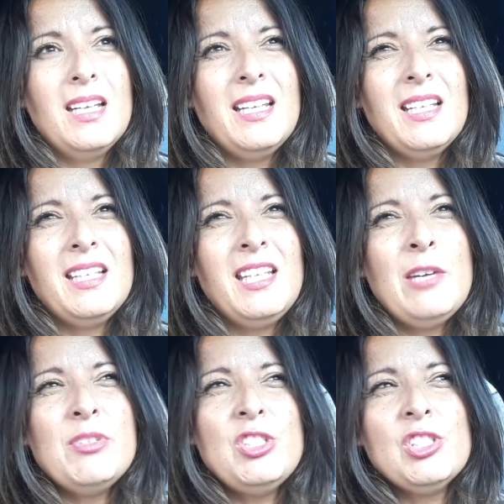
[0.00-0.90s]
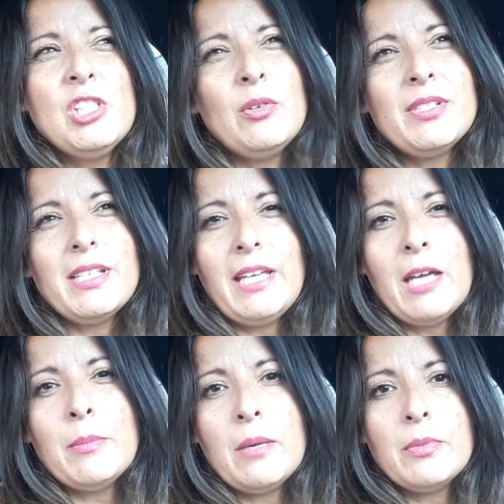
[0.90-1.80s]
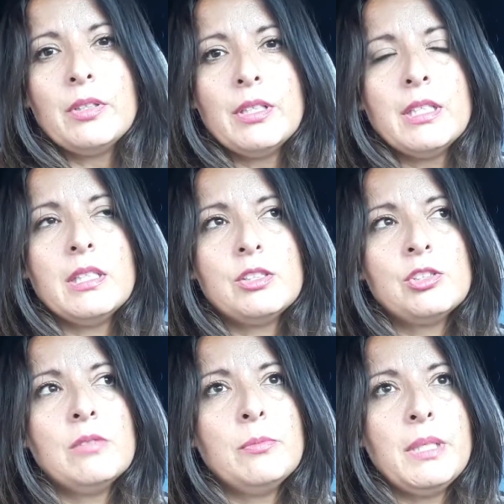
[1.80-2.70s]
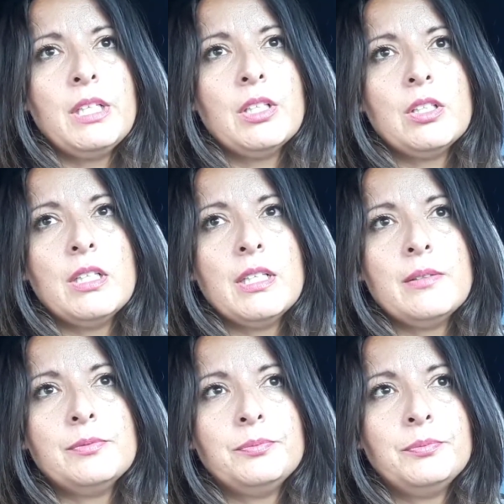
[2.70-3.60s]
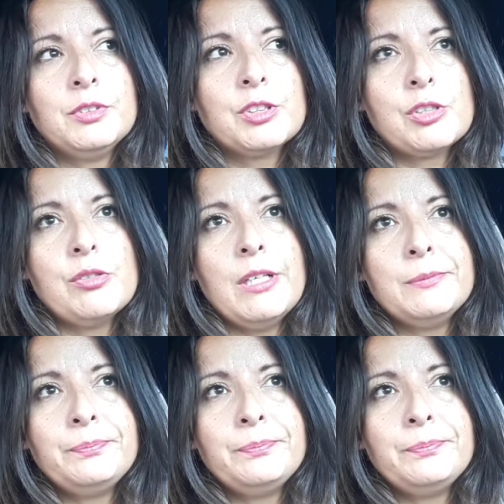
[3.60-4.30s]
He was just known as a gang member and a troublemaker and a screw up.